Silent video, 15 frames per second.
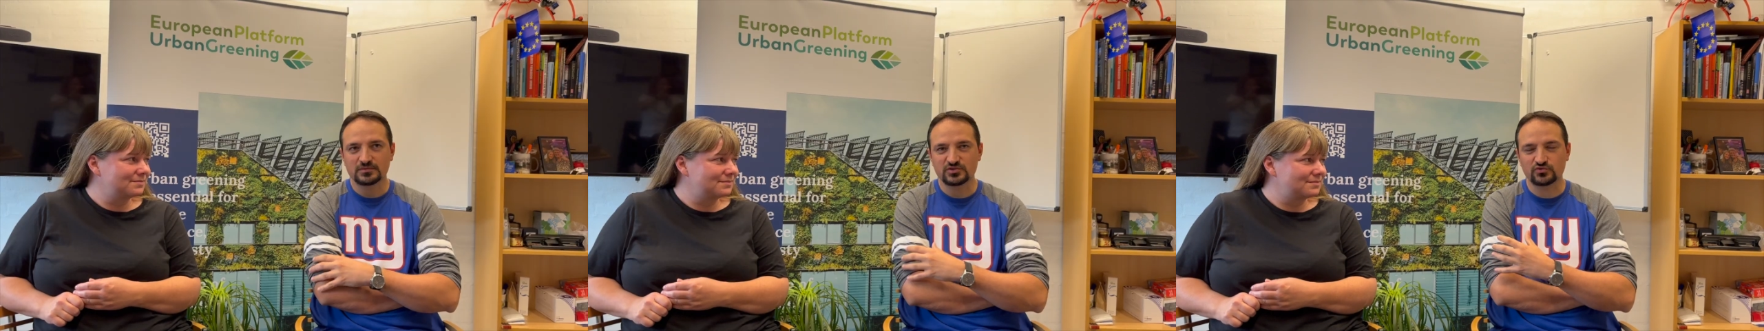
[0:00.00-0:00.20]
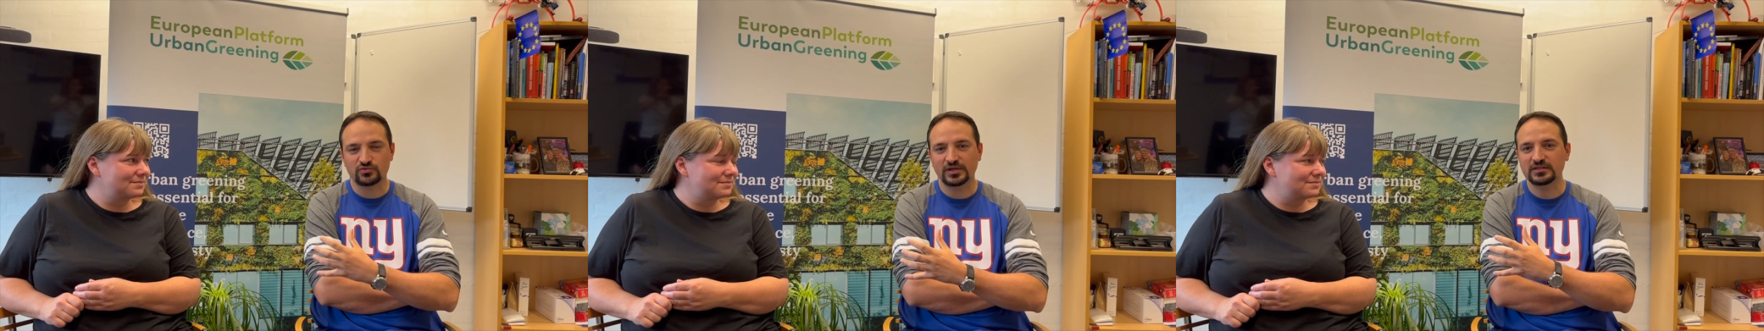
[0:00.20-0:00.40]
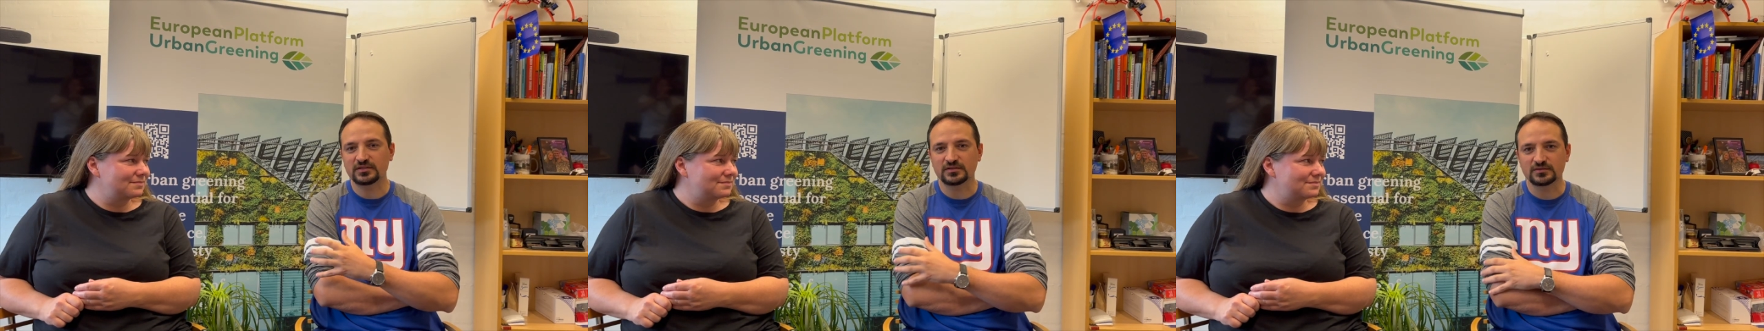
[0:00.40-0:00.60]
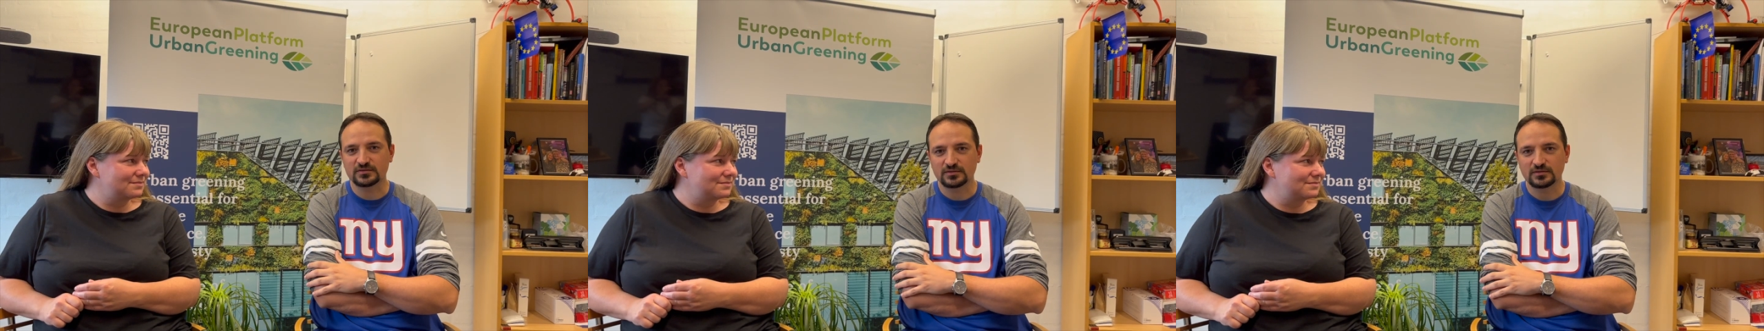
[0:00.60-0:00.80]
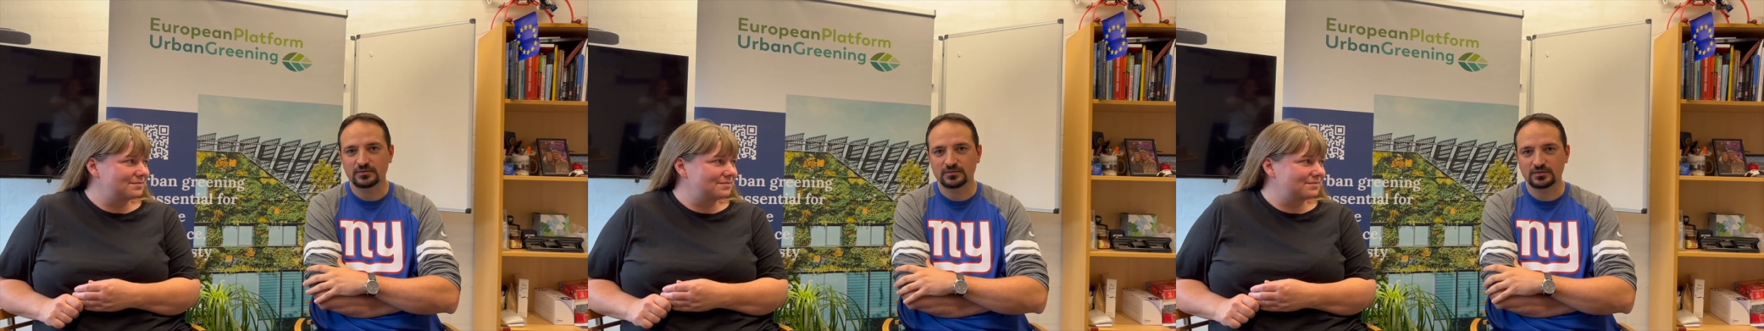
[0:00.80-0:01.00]
Speaker 1: strengthened
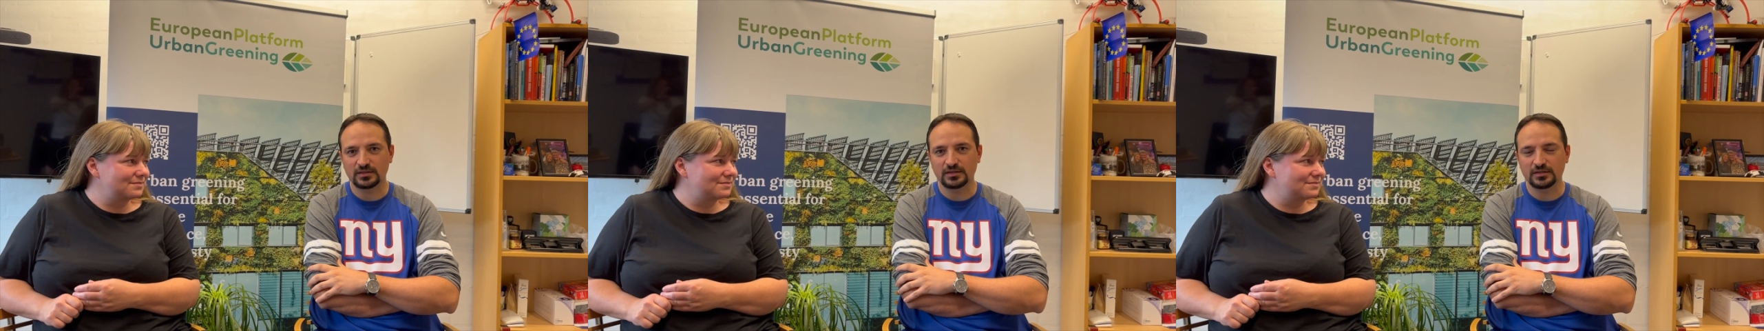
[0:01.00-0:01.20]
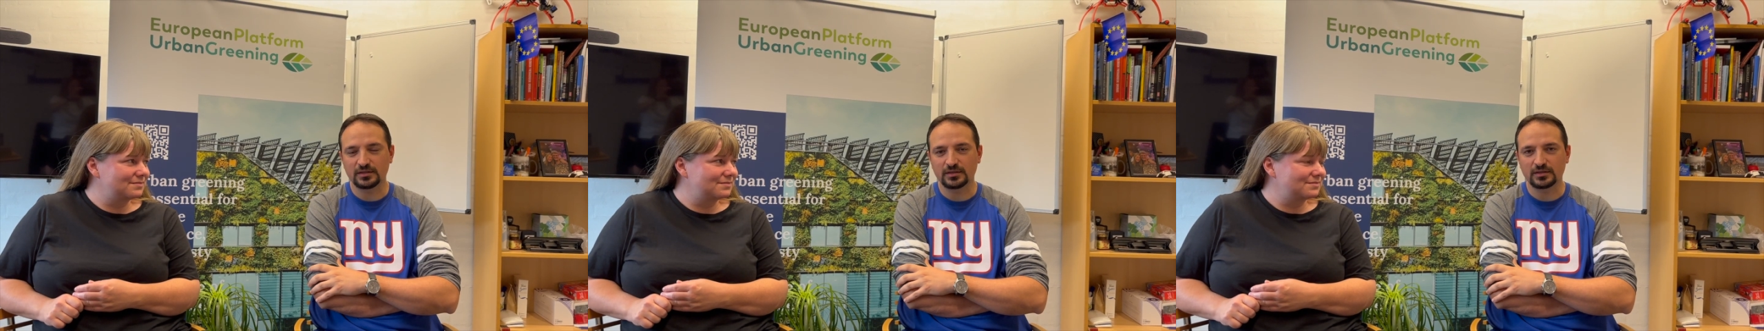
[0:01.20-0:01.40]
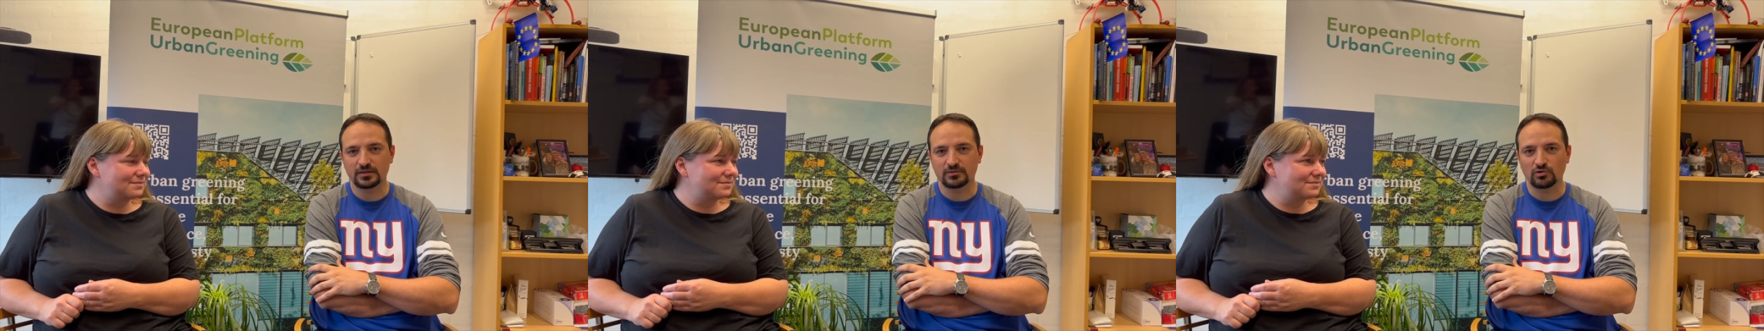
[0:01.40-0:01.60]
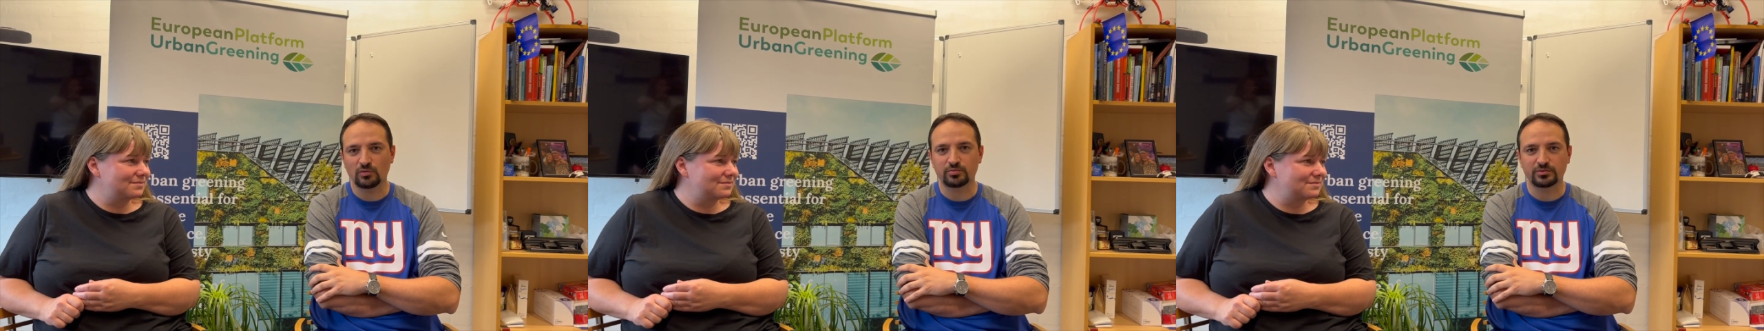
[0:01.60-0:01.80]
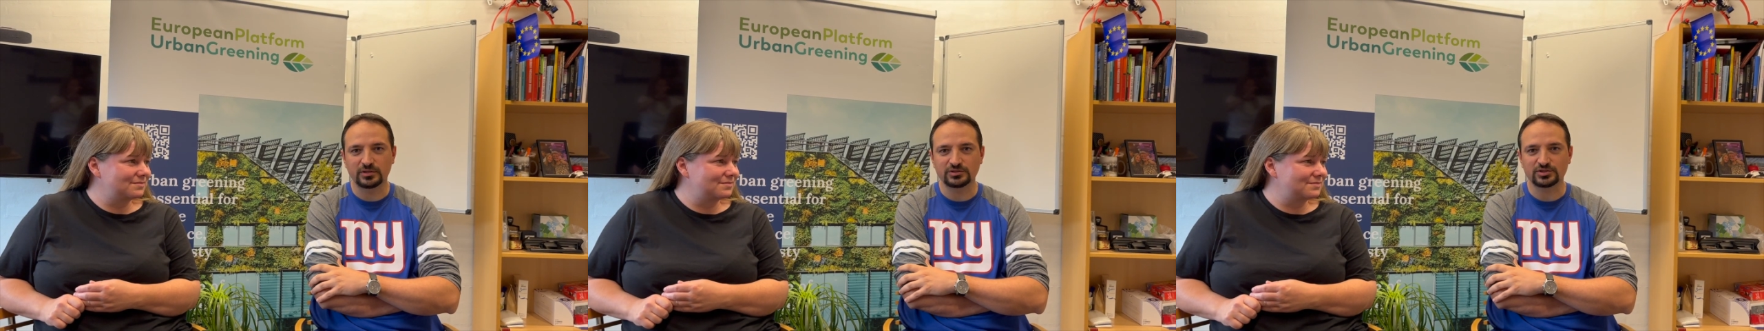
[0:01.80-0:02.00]
the uh,
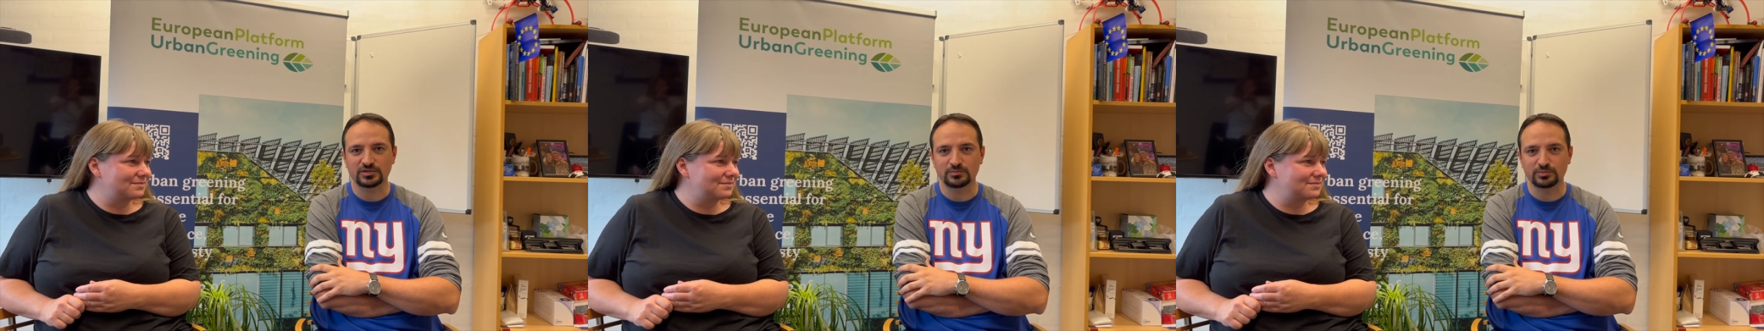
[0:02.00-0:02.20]
cooperation